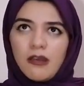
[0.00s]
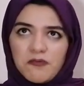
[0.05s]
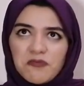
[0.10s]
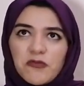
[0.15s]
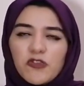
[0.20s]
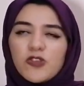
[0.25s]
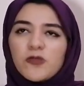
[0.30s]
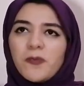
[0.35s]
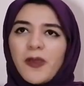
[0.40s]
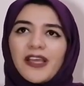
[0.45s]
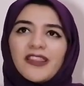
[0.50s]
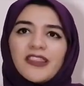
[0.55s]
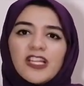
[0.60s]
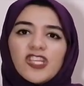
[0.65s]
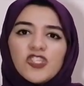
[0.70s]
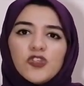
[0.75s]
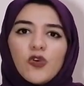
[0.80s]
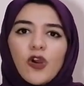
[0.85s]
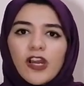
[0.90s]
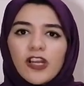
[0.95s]
respect that
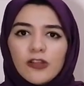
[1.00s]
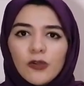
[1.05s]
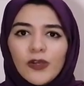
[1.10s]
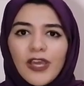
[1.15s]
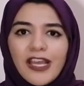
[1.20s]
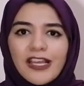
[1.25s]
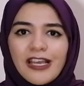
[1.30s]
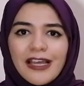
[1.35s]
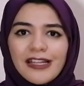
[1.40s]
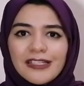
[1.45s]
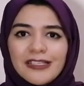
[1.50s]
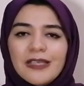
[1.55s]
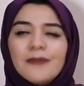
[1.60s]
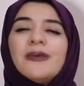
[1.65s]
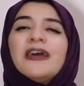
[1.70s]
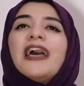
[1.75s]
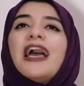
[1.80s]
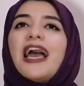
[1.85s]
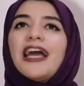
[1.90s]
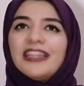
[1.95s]
you are looking at him
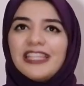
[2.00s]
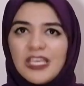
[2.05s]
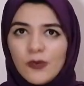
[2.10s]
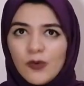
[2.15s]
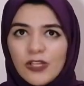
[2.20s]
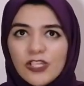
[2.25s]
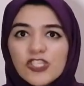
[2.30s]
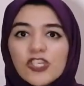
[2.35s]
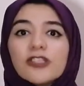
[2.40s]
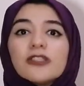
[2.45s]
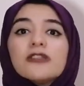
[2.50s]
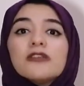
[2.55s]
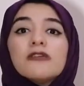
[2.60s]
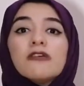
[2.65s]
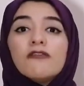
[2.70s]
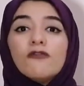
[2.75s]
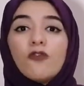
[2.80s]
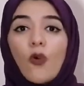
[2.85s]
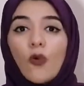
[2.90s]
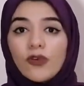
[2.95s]
and he will just
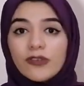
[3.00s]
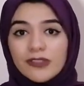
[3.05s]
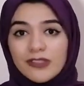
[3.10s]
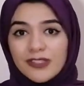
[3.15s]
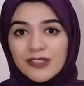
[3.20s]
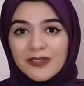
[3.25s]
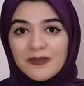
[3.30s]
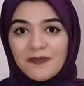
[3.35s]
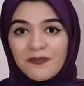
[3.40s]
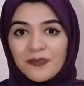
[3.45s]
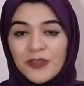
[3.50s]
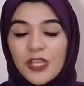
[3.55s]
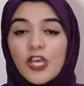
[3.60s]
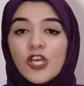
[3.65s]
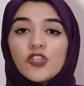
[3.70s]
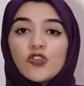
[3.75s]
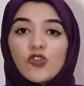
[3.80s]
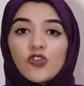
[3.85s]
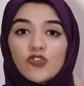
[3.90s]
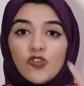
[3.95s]
focus.
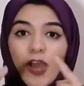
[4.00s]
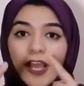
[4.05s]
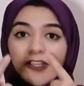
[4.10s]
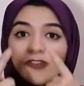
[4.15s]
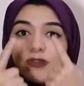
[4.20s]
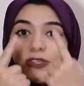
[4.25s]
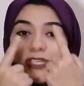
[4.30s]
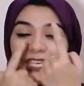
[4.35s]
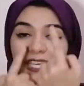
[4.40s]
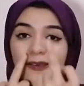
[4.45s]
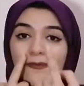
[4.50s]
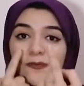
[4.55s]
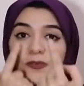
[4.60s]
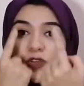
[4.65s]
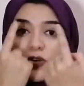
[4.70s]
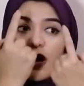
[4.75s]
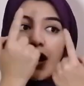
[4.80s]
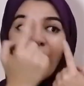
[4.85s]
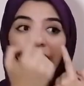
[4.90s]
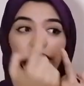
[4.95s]
So try to keep
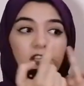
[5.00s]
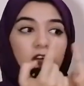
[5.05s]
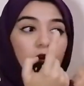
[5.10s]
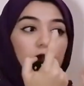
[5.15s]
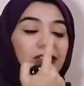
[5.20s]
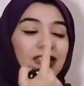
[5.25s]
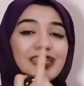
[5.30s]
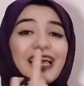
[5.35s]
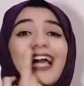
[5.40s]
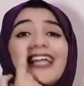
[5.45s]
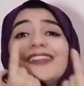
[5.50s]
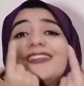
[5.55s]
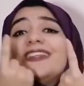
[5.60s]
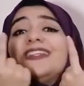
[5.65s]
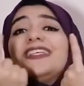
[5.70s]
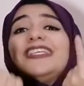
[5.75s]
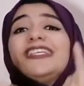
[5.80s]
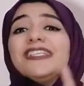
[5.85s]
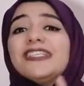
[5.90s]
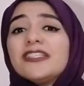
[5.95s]
your eye contact at
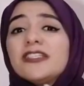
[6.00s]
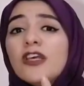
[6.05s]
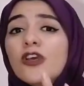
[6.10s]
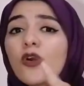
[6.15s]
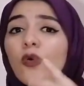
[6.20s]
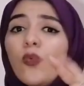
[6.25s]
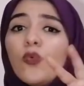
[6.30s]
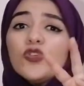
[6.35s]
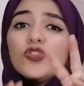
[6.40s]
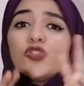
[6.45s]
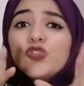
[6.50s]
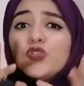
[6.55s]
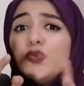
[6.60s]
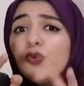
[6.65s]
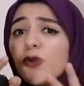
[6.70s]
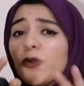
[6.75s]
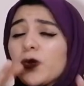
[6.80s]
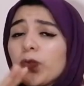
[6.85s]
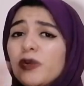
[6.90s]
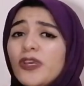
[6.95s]
least with 2
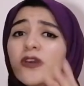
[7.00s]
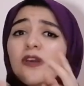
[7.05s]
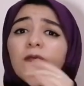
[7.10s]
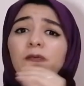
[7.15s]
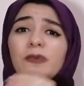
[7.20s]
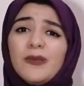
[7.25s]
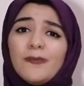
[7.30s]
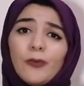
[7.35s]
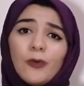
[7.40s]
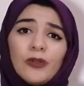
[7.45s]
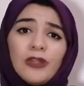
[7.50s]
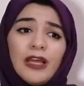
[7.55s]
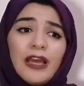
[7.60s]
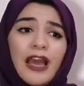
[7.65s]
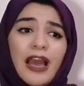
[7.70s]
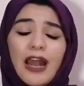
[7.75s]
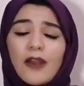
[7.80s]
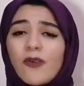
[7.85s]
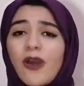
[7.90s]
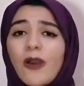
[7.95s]
or 3 people
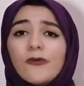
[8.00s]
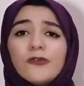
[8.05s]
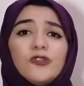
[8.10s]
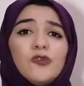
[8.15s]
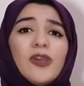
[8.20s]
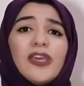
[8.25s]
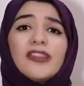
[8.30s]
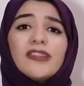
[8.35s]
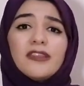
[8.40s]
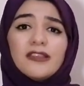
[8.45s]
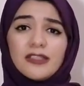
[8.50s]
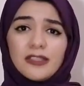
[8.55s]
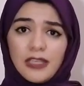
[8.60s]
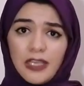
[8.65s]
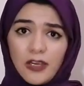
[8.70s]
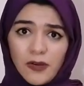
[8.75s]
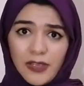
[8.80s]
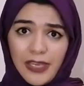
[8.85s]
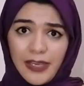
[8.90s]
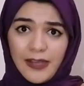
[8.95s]
around you in this
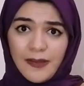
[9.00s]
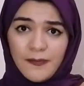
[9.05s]
area.